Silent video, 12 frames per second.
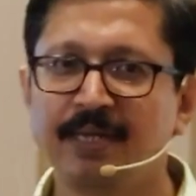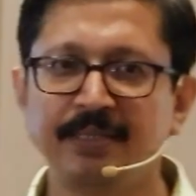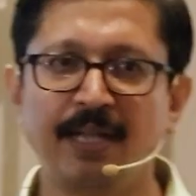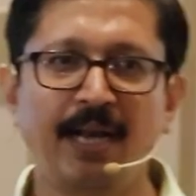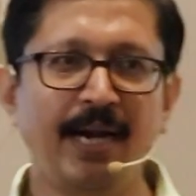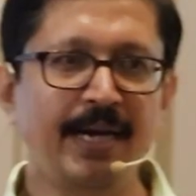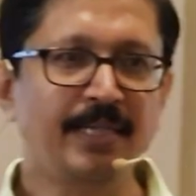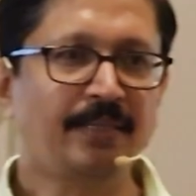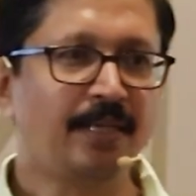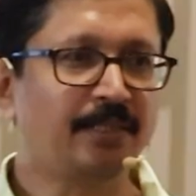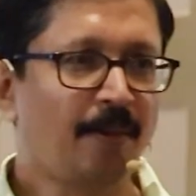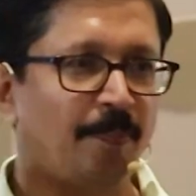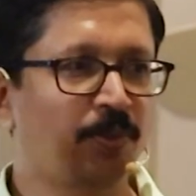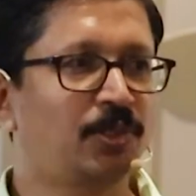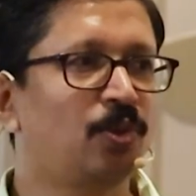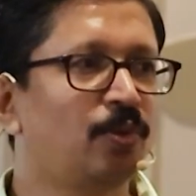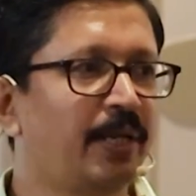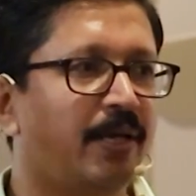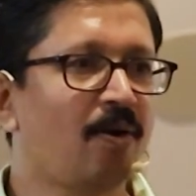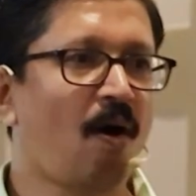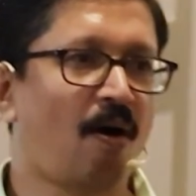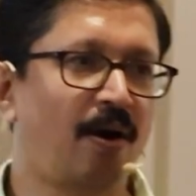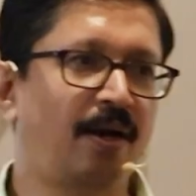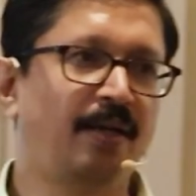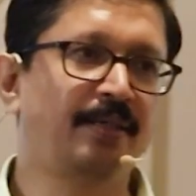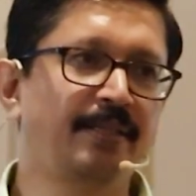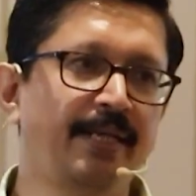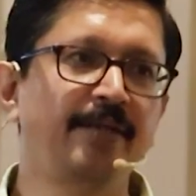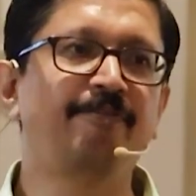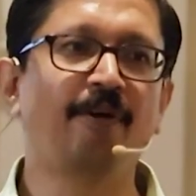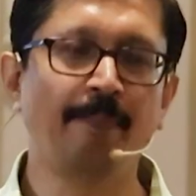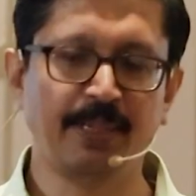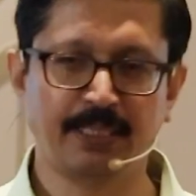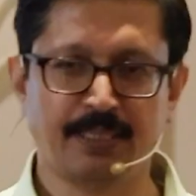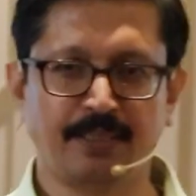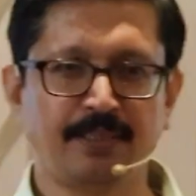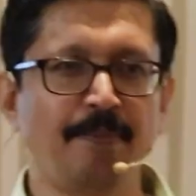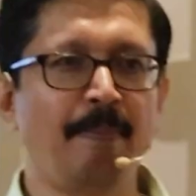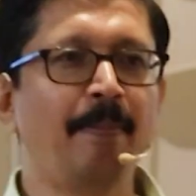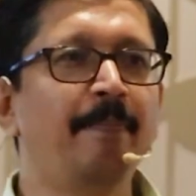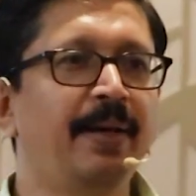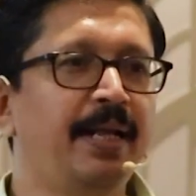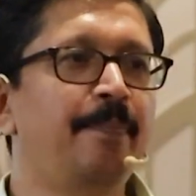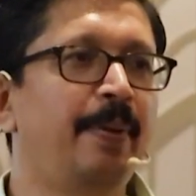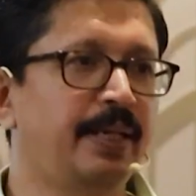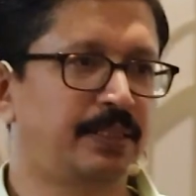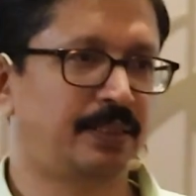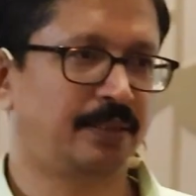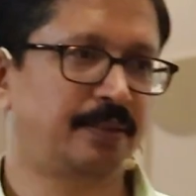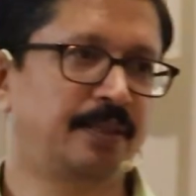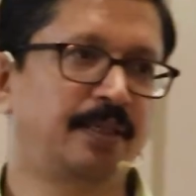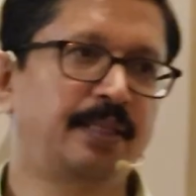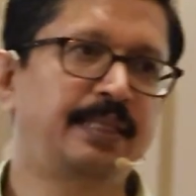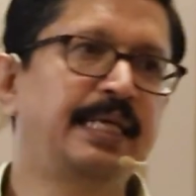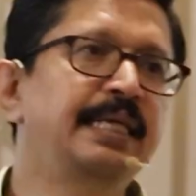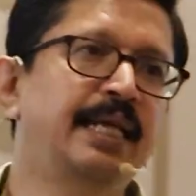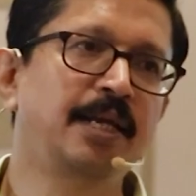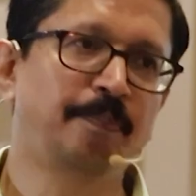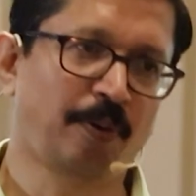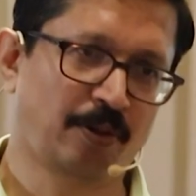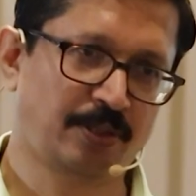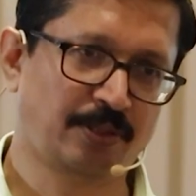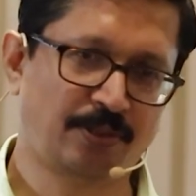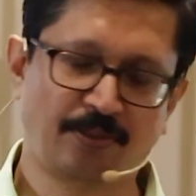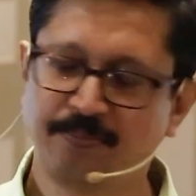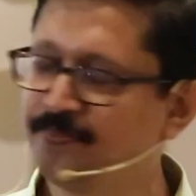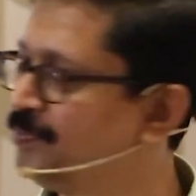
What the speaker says: the learners are supposed to recall the information. It's a memory based thinking process.